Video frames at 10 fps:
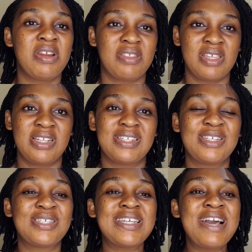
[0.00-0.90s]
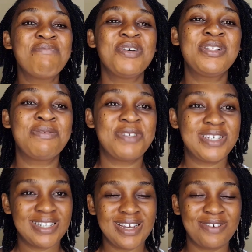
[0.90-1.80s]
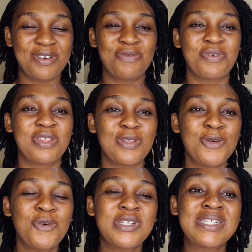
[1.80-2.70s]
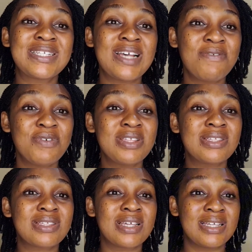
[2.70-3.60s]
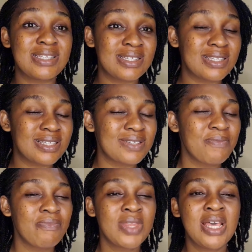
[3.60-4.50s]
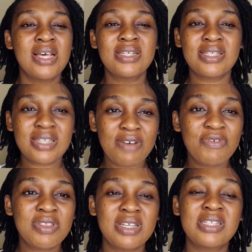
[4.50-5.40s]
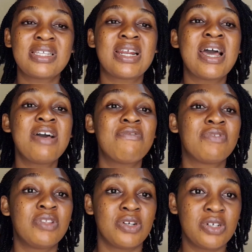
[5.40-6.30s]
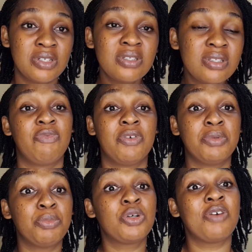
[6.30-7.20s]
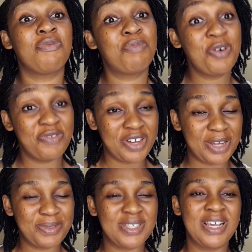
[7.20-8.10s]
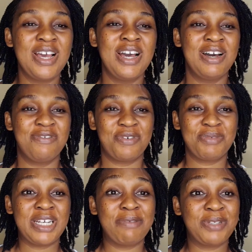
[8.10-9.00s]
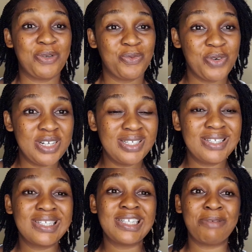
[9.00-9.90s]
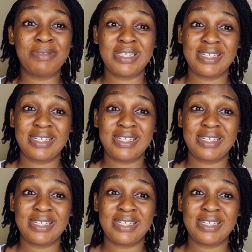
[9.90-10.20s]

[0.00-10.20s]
things. And today I'm going to be sharing with you seven things that I have learned from the book of Proverbs from chapter 1 to chapter